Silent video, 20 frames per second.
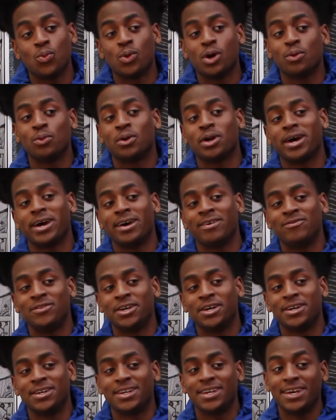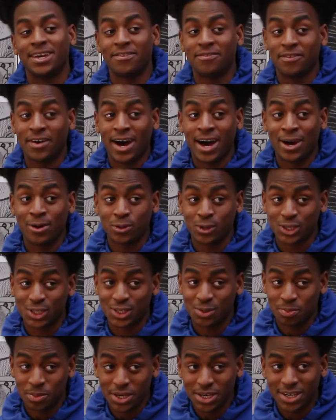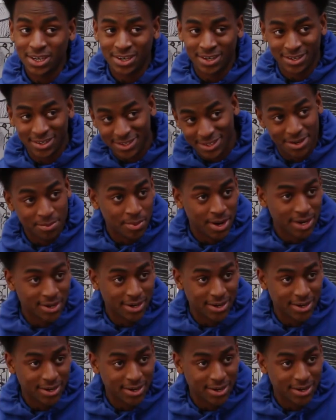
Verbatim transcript: what would I have done if I was speaking to my